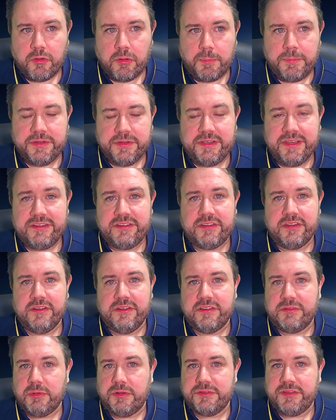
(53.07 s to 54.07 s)
opposition,
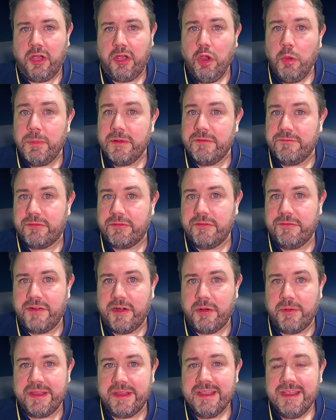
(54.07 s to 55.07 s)
so I was hoping for a
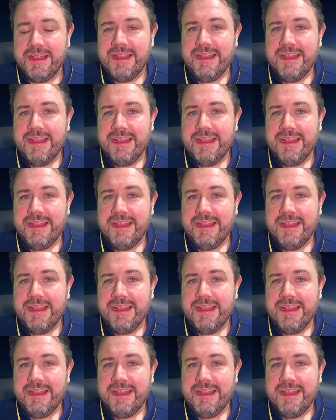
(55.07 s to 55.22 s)
very